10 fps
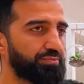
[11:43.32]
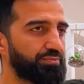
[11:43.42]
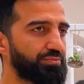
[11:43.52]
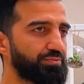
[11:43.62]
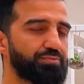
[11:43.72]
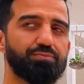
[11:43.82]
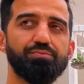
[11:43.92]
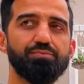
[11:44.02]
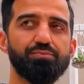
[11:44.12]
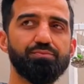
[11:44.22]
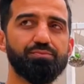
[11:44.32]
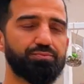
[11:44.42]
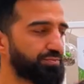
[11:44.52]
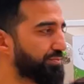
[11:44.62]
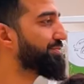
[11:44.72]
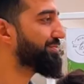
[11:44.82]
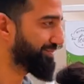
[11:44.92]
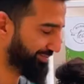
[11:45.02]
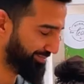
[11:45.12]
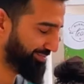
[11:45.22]

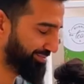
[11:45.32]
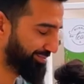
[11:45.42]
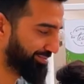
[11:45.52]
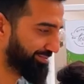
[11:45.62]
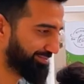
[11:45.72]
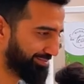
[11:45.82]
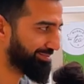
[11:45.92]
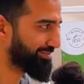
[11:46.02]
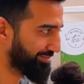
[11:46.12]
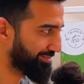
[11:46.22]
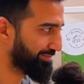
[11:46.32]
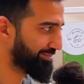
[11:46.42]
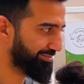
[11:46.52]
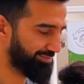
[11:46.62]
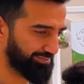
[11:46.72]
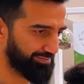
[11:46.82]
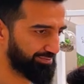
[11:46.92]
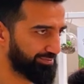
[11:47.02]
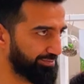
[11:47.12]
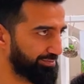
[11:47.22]

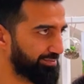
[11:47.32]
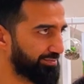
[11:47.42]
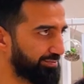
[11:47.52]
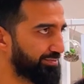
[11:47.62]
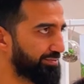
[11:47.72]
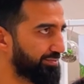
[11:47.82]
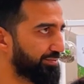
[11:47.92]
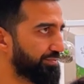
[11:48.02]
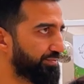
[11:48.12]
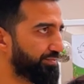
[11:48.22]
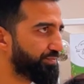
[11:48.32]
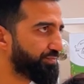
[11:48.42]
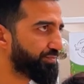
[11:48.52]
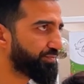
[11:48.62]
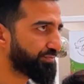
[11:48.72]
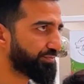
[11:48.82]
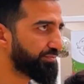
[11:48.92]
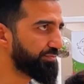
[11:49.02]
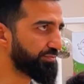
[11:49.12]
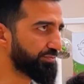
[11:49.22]

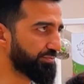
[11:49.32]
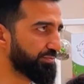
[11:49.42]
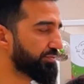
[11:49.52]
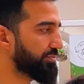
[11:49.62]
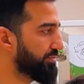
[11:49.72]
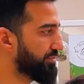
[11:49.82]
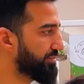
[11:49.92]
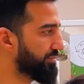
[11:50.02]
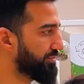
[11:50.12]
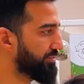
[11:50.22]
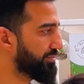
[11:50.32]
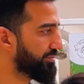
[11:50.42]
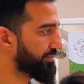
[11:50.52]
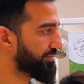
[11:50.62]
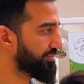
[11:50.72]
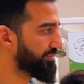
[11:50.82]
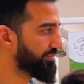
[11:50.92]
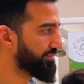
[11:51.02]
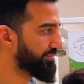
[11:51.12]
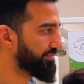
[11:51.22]
The person shown says nothing.